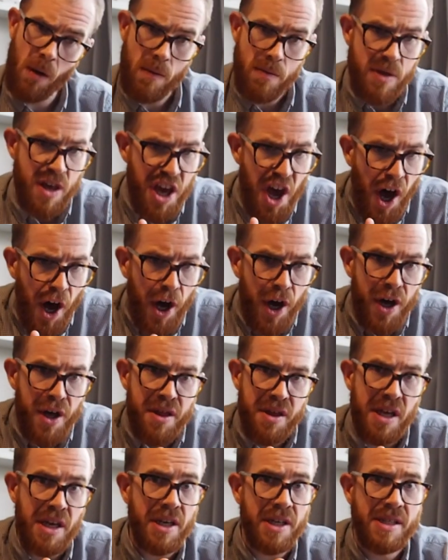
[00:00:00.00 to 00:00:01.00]
The
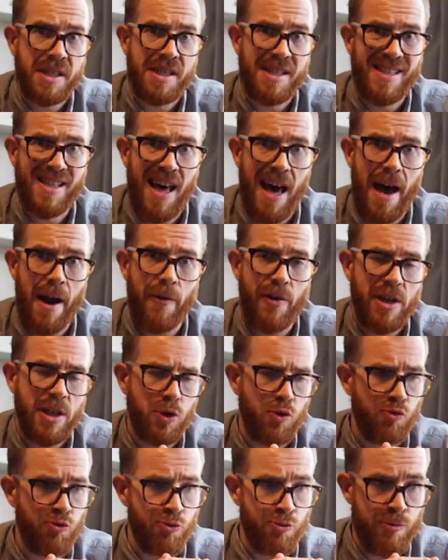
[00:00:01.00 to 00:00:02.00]
earthiness is there and
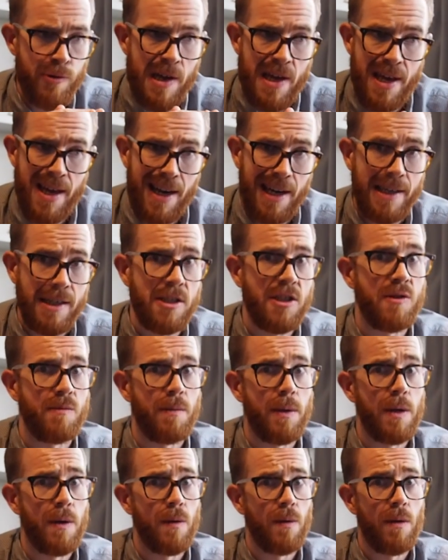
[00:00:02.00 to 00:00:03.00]
it's really
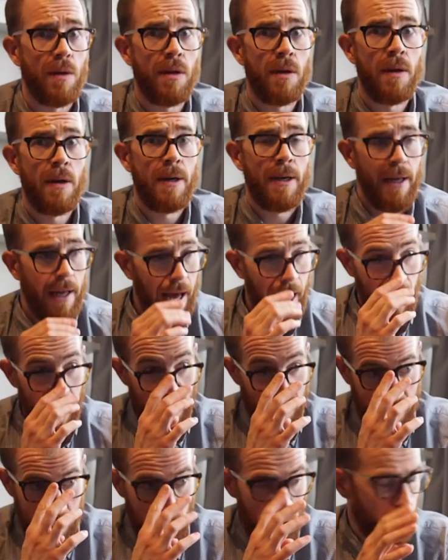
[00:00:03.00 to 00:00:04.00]
smooth, and
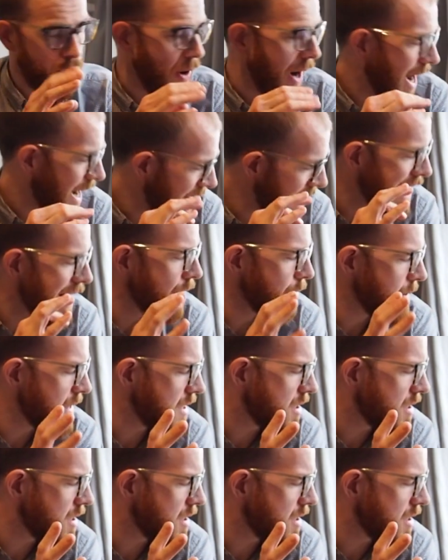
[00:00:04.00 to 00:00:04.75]
it's a little bit